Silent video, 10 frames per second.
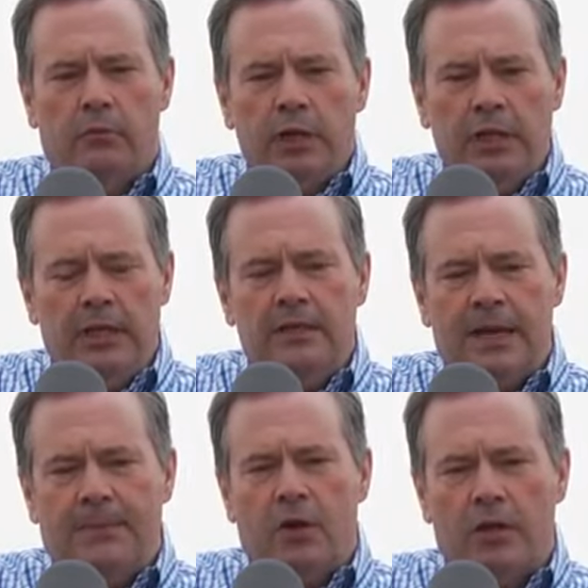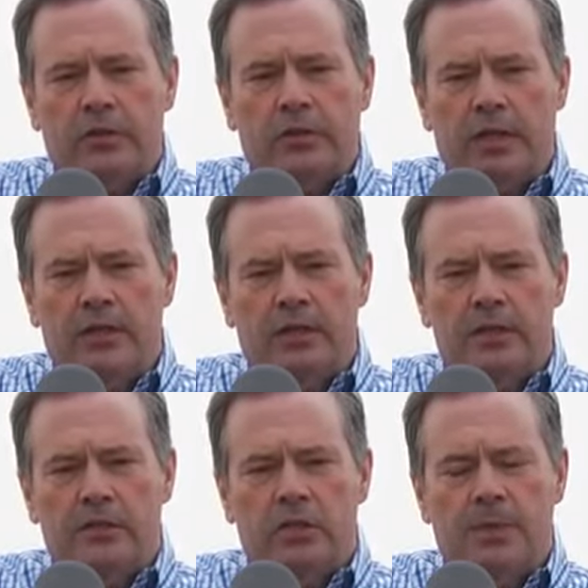really in-depth
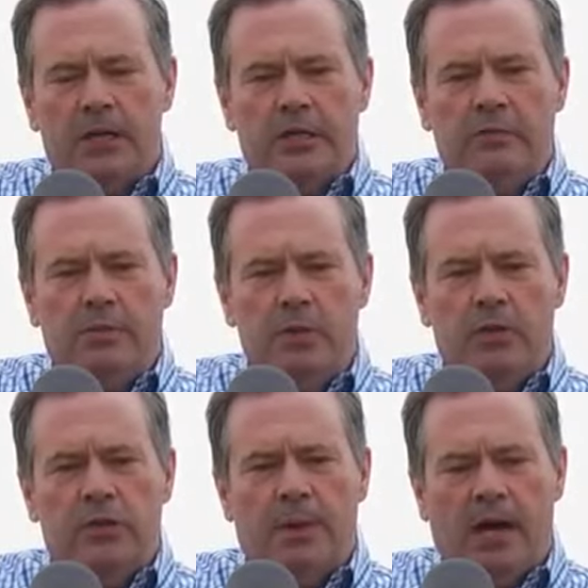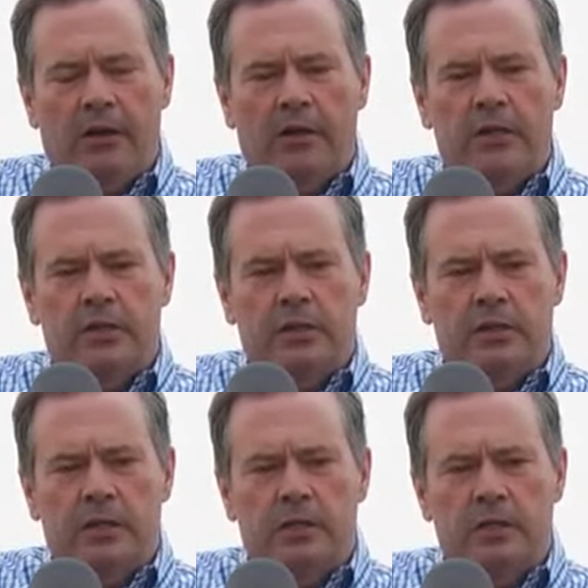consultations, especially with municipalities and
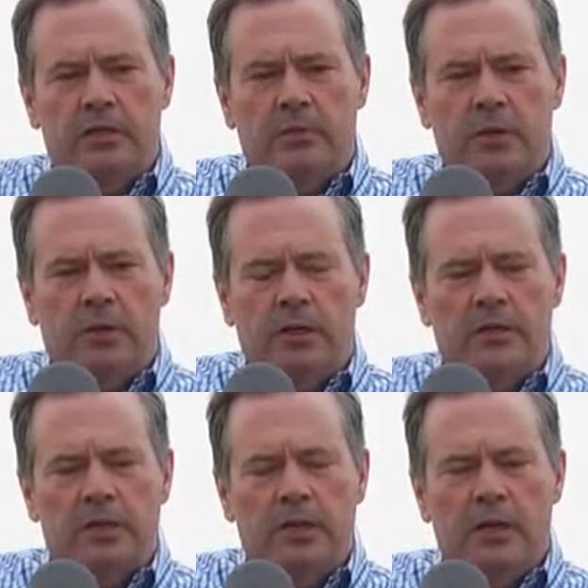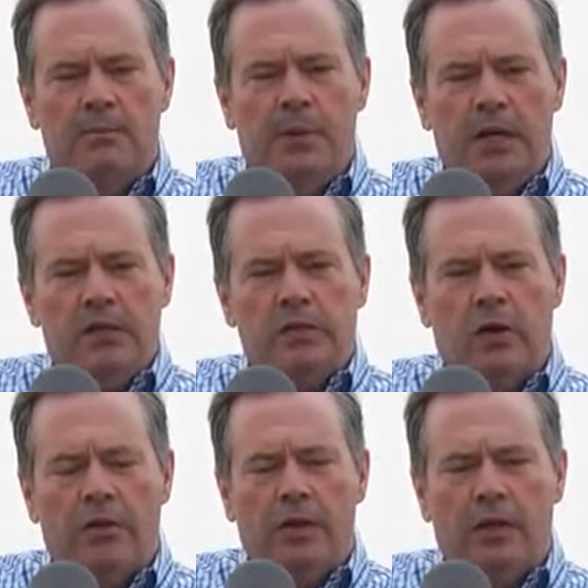Indigenous communities, based
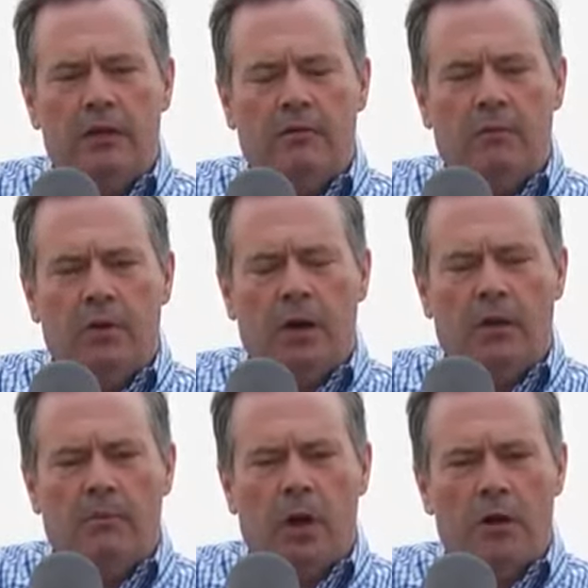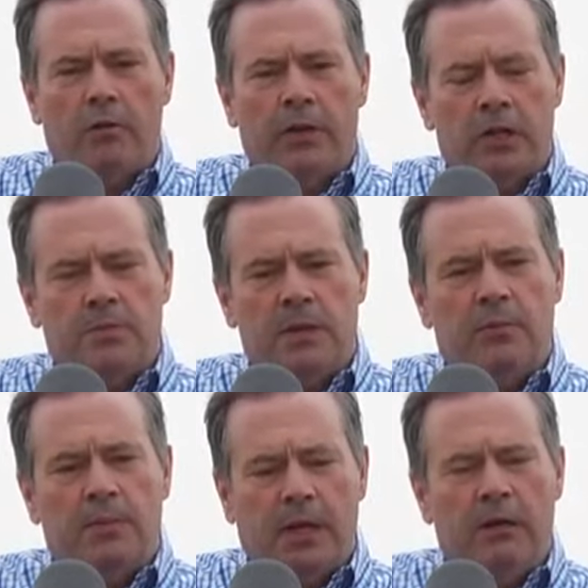on the model that has been
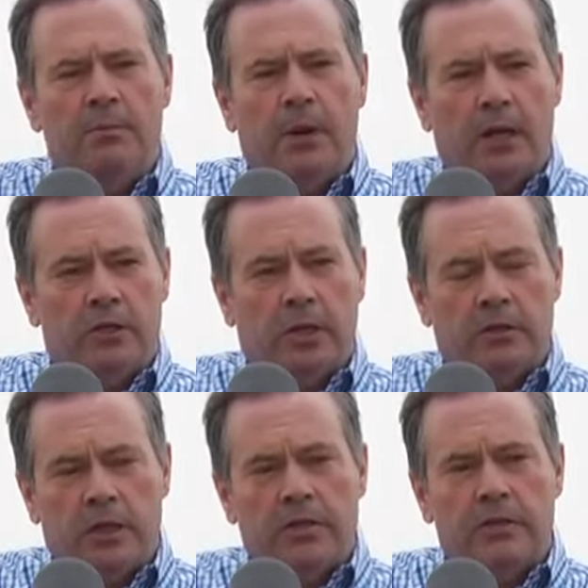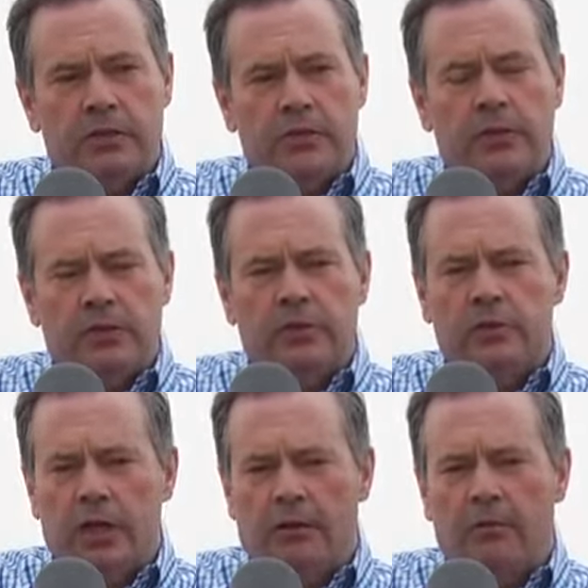prepared by Justice and Solicitor
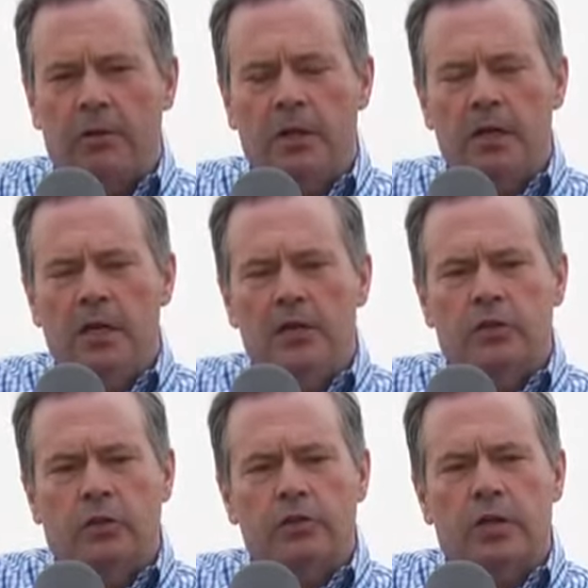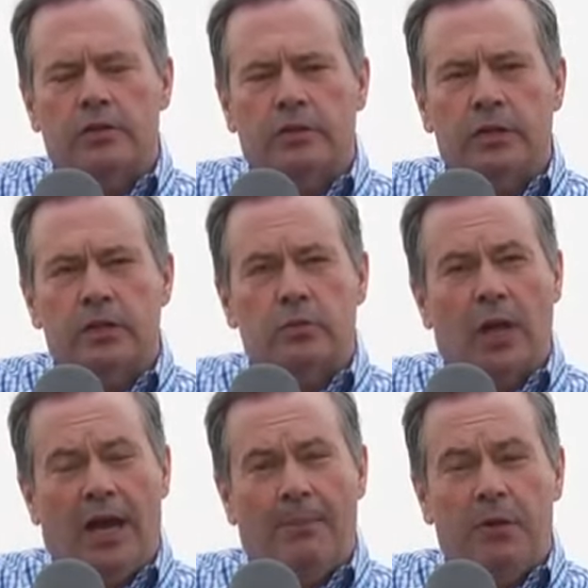General. So those consultations
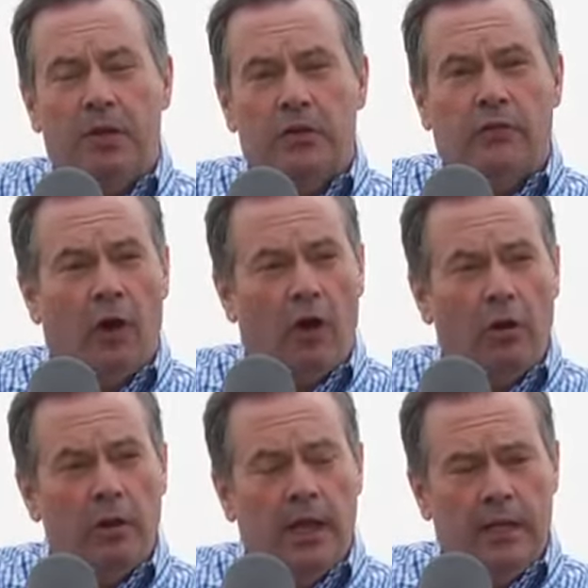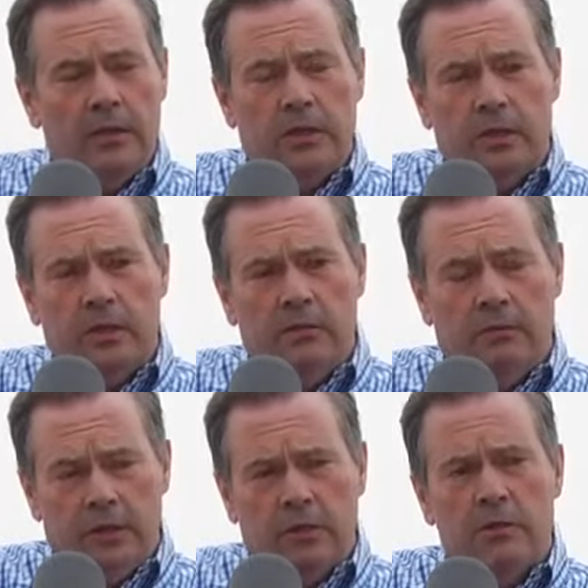will happen this fall and into the
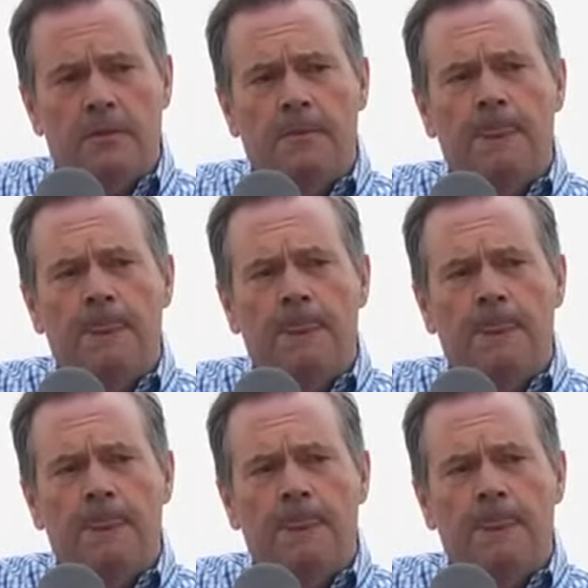winter.